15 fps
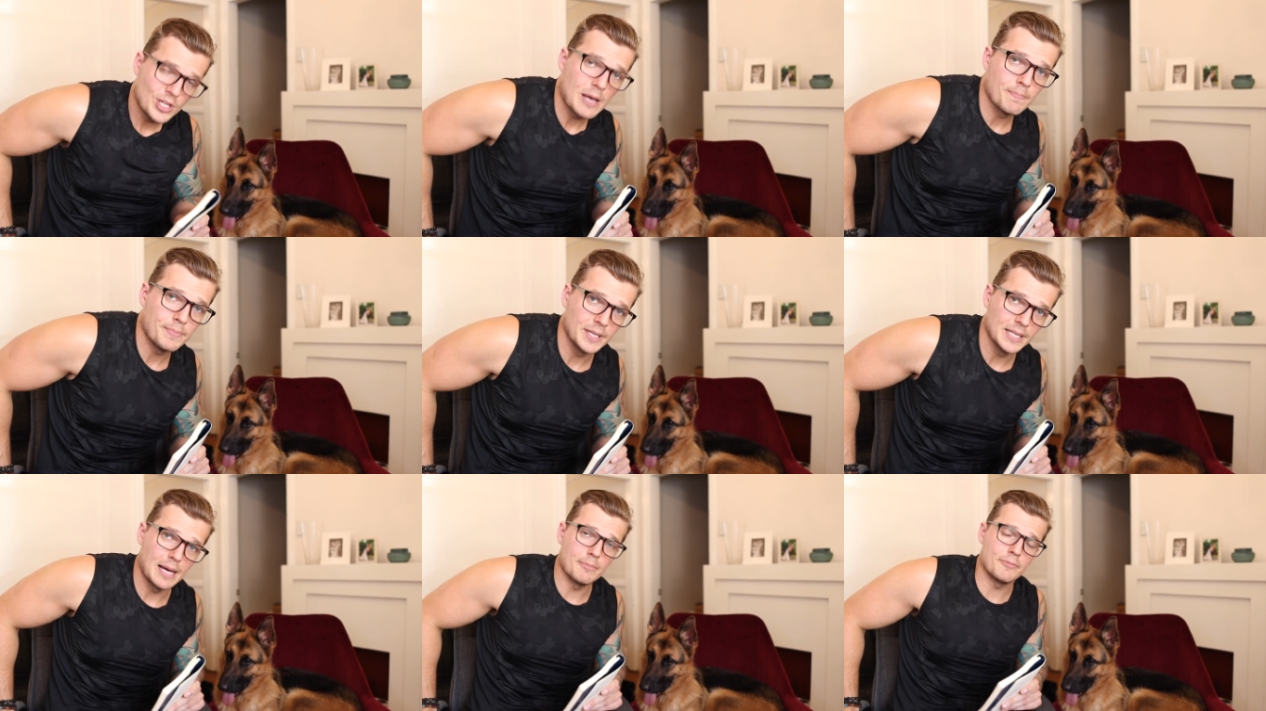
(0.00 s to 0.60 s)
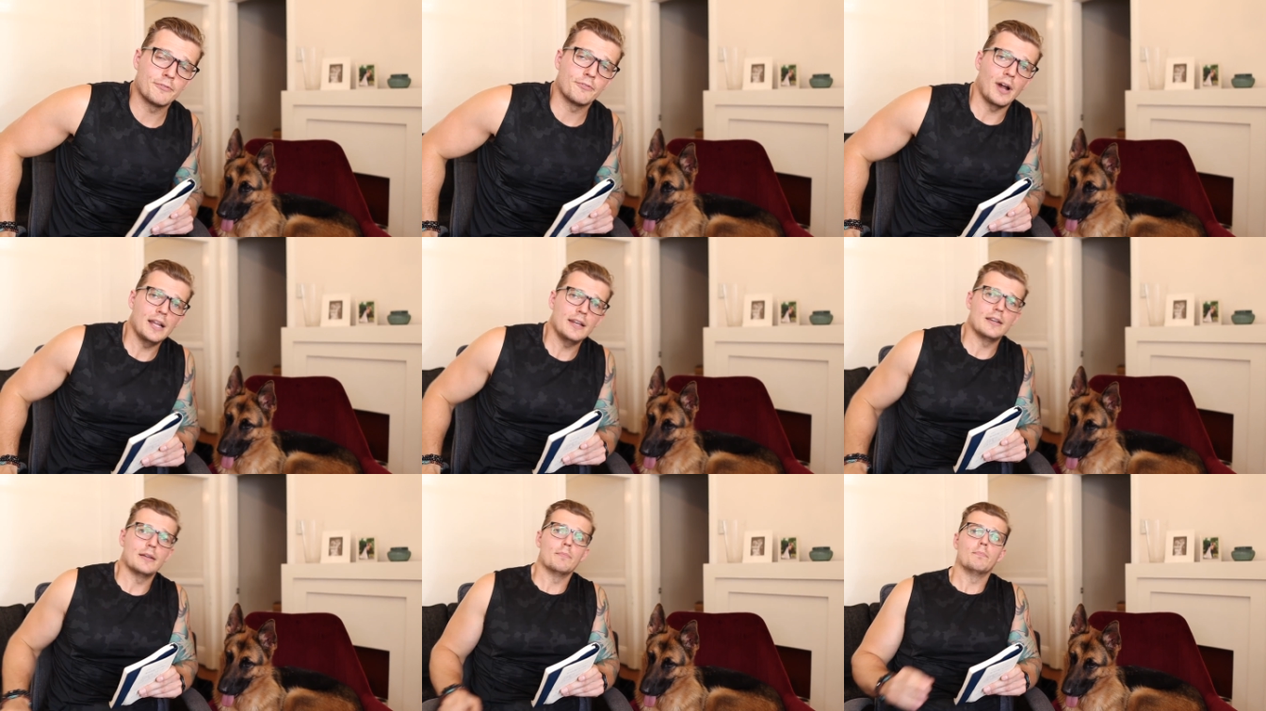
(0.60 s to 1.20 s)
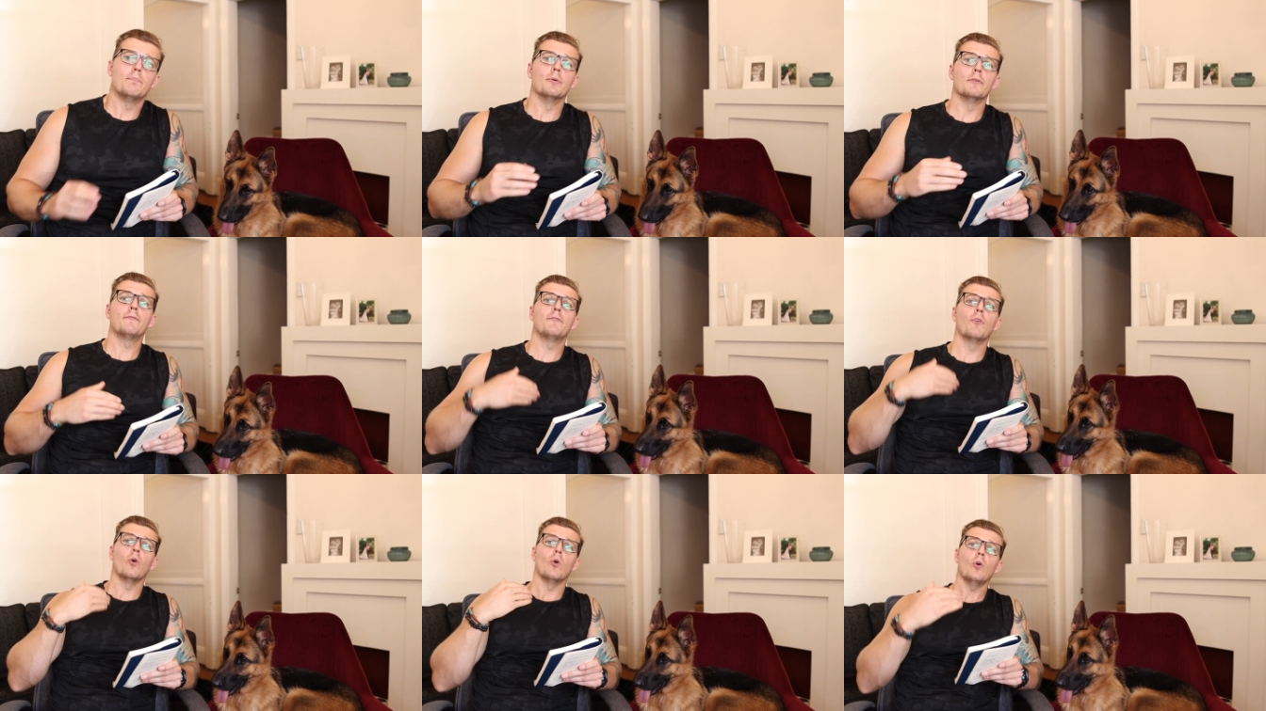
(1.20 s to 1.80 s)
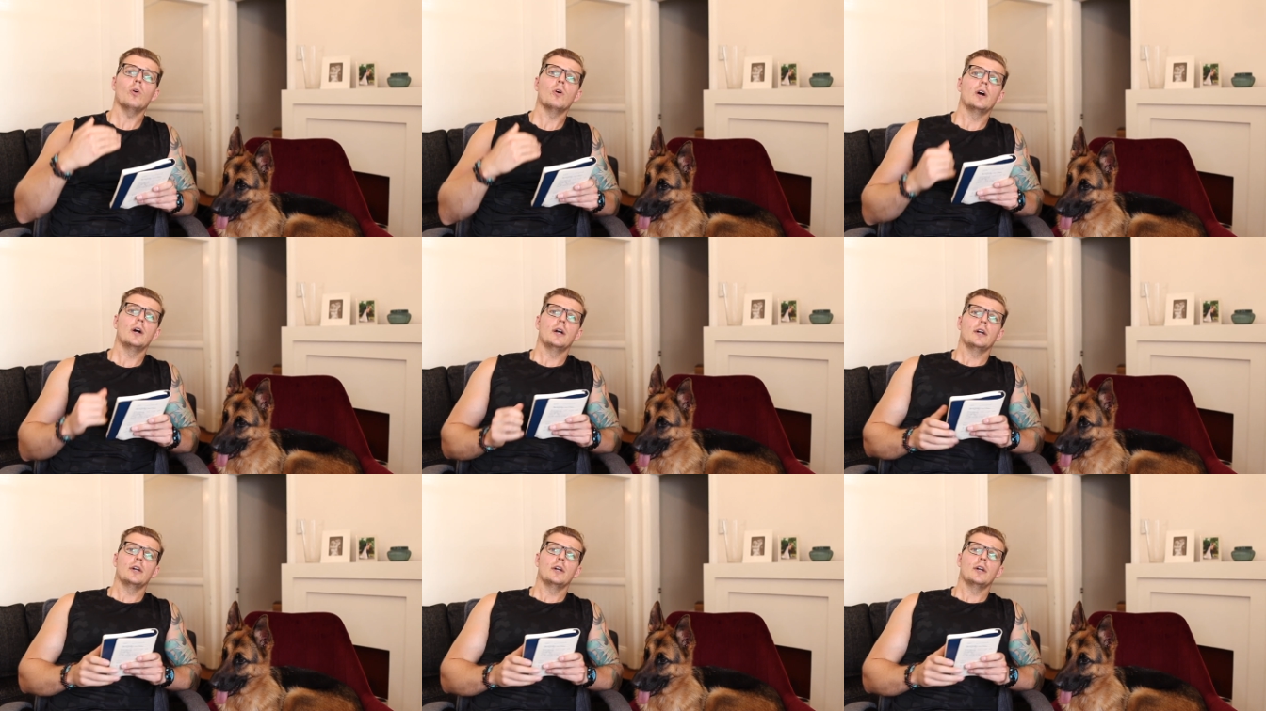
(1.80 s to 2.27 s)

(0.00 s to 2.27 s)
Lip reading: that bill up front before